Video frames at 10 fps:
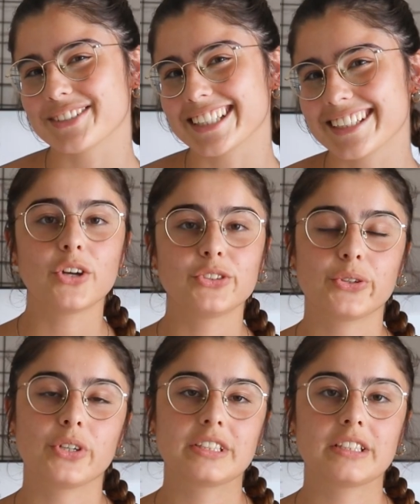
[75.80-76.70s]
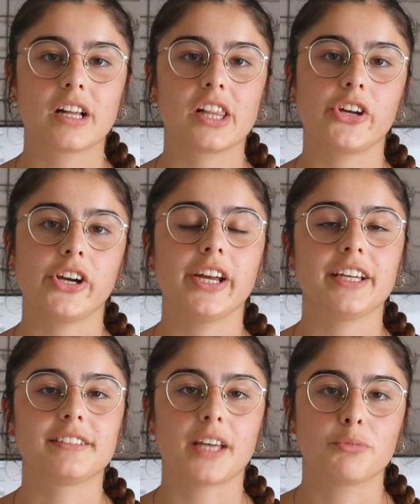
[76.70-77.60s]
of it. Also, on the
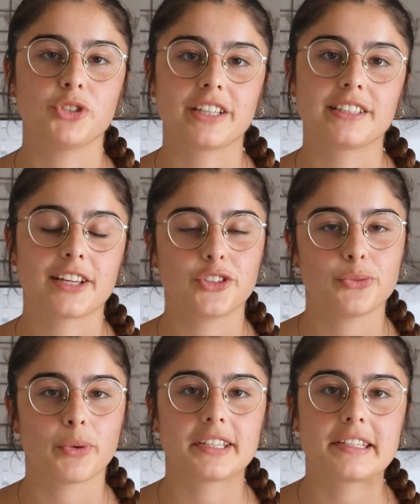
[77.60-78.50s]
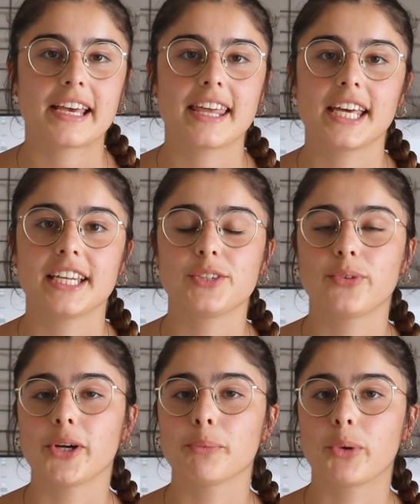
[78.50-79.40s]
decluttering subject, I just want to say that it's
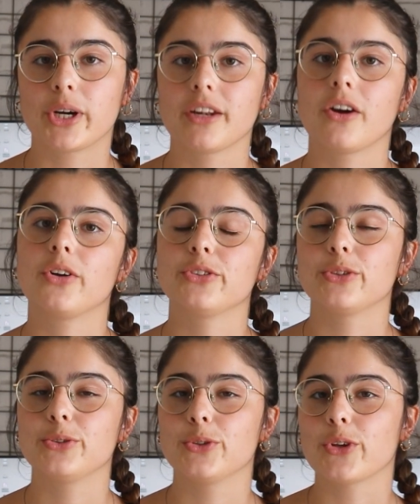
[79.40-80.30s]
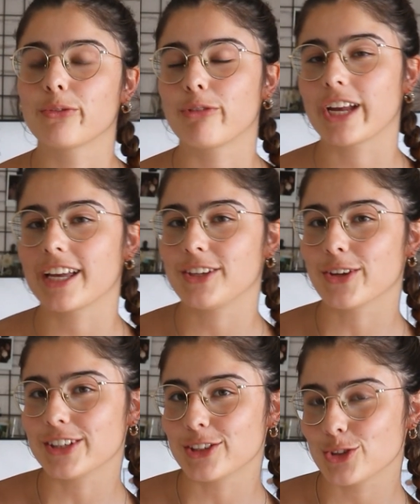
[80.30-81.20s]
very important also to don't forget
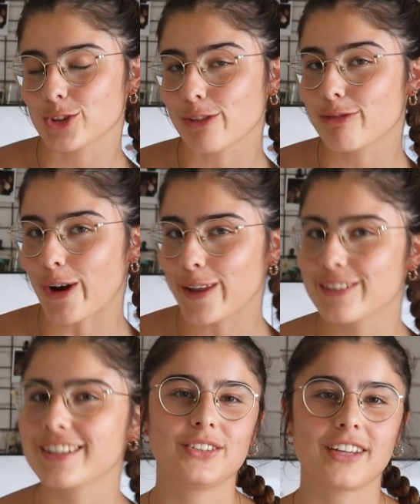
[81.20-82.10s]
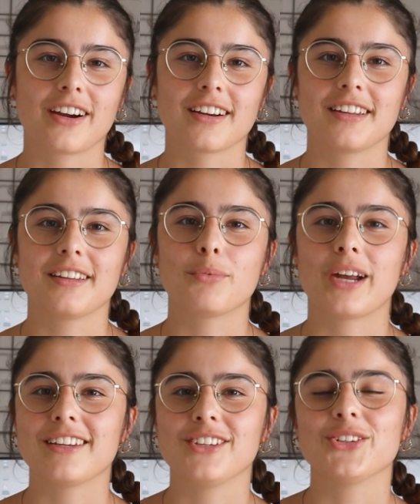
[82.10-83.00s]
your digital friends. To start the
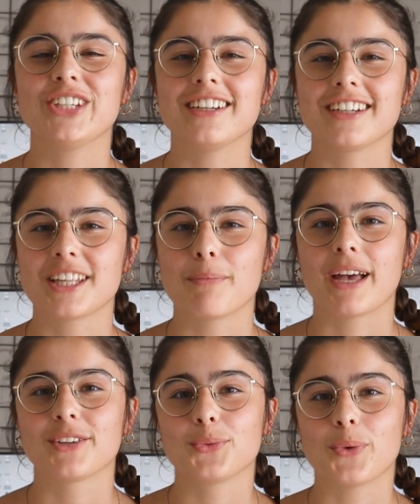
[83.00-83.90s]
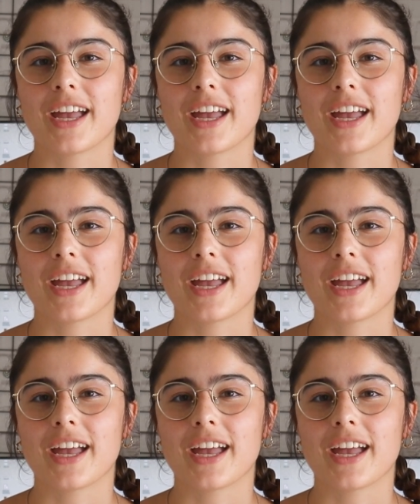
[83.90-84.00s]
brand new year the best